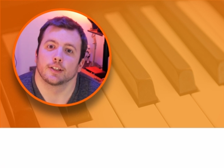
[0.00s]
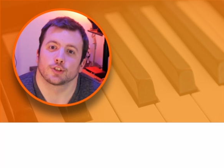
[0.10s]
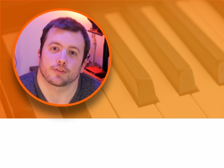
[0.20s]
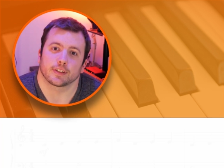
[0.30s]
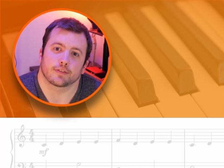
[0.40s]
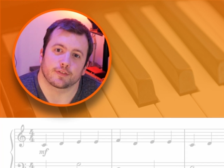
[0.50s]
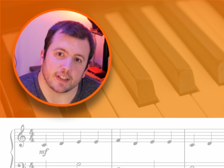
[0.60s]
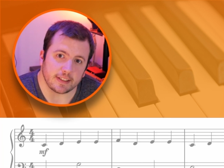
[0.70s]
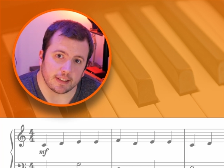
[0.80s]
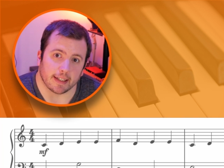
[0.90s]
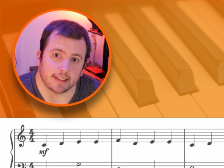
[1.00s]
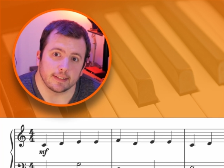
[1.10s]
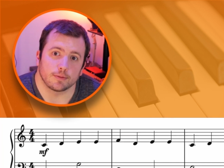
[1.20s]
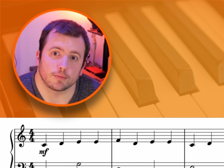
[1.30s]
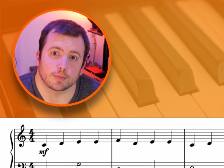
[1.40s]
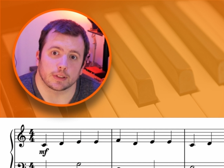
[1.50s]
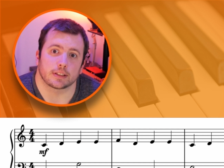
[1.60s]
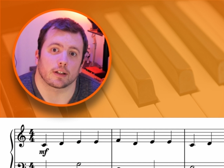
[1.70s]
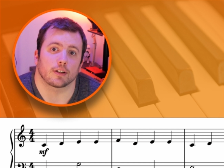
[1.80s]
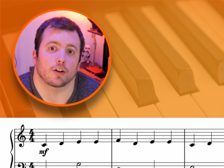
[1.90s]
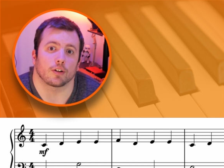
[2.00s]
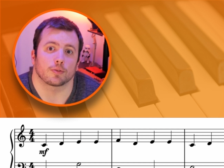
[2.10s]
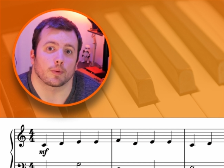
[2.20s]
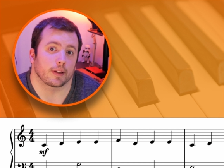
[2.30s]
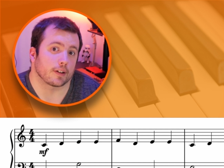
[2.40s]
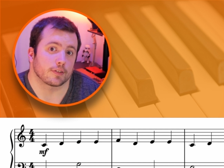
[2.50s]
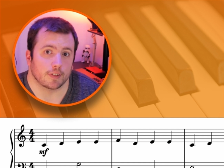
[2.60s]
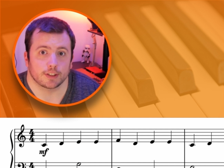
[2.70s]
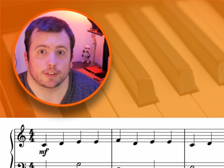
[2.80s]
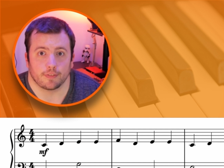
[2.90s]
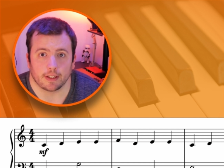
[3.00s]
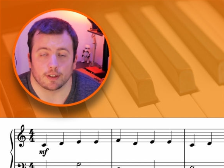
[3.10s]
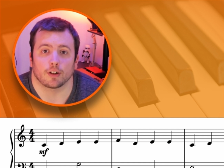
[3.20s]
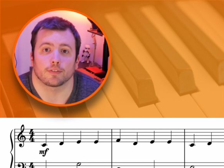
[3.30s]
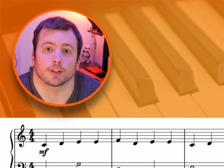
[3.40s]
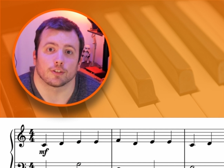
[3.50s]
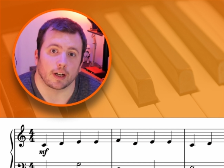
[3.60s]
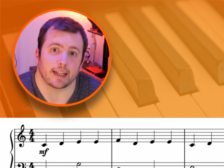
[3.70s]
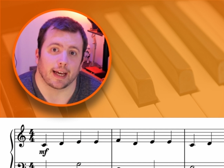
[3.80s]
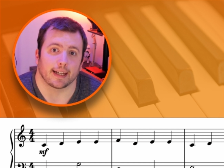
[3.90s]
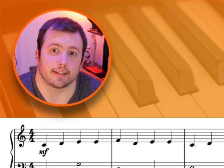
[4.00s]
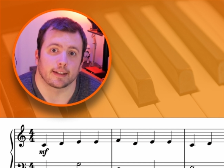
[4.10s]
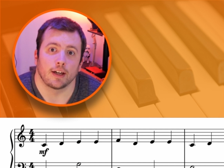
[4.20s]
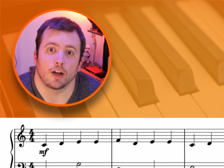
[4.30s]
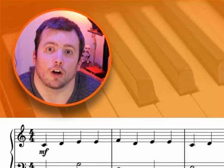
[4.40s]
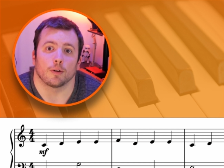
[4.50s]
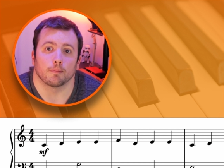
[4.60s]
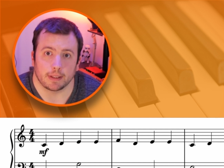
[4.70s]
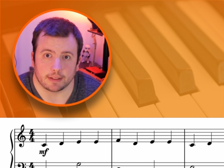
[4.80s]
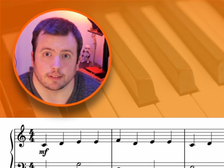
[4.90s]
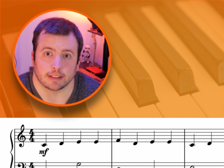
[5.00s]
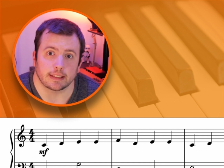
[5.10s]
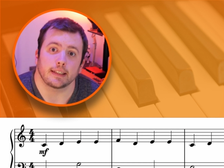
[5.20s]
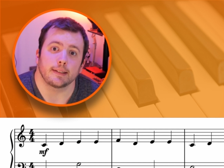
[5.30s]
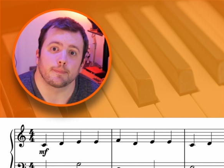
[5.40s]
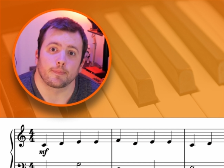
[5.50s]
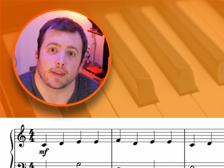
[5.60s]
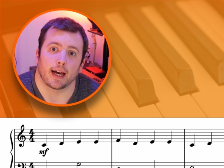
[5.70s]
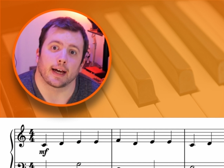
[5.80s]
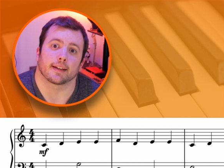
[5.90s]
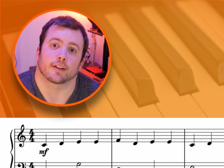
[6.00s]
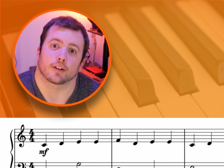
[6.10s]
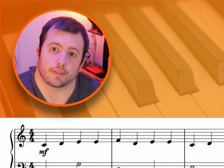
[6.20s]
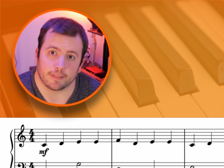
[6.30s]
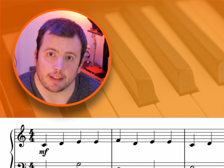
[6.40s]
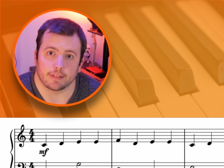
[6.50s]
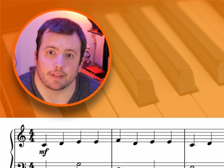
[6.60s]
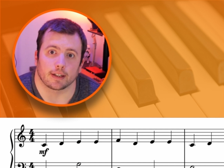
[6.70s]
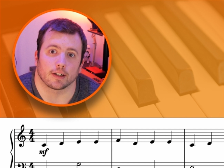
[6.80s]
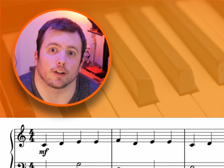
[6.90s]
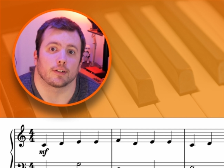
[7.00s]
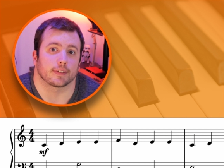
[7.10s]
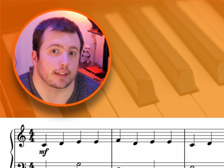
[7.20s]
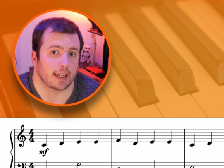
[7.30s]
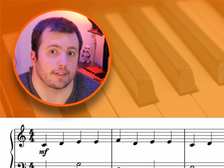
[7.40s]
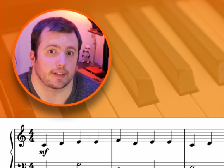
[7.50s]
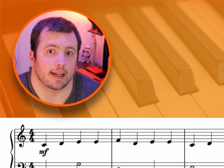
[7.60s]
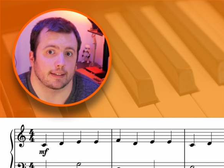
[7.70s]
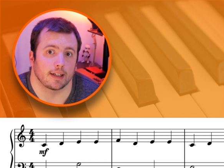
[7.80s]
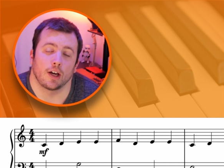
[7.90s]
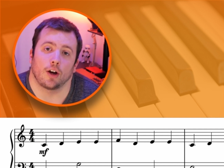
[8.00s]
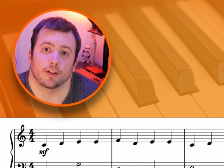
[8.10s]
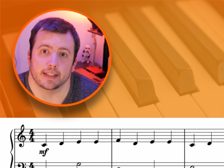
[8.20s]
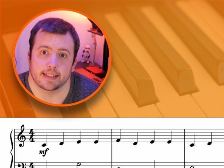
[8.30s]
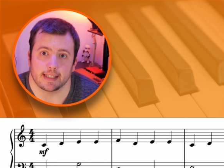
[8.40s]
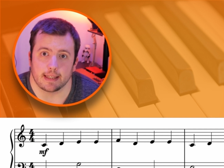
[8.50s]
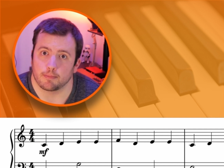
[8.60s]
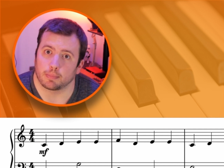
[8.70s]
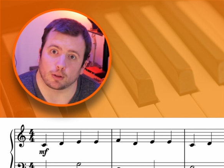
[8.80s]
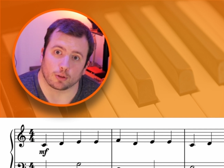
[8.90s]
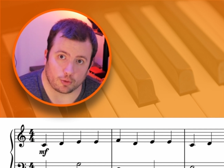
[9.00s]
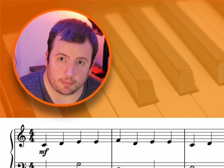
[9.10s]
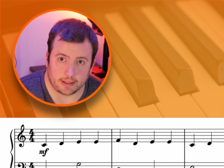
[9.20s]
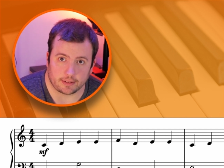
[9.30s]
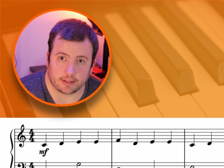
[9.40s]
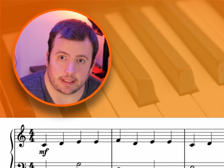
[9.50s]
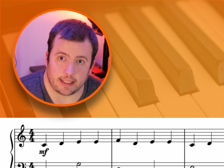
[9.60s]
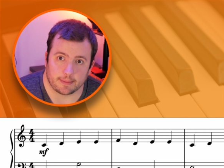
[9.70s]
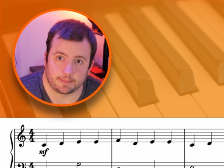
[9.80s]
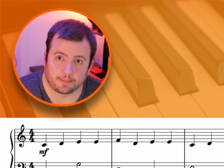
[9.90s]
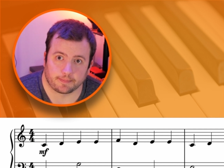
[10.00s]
So for the first line, we start off with our first finger of our right hand on middle C, and then our fifth finger of our left hand on the C below middle C.